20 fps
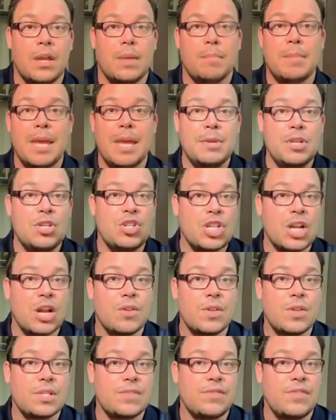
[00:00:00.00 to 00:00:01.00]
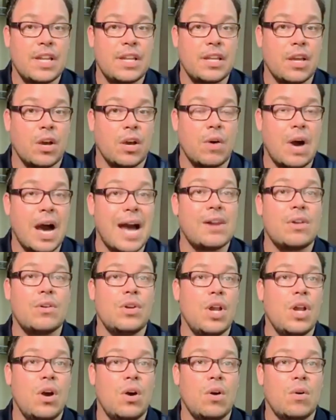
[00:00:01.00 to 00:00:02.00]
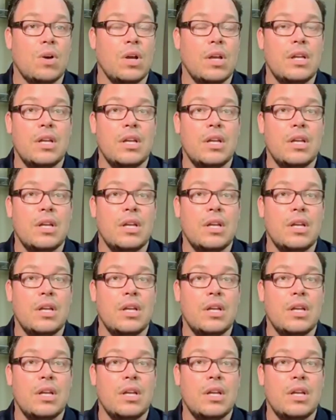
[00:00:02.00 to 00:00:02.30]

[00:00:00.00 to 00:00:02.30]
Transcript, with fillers: Maybe share this video. I don't know.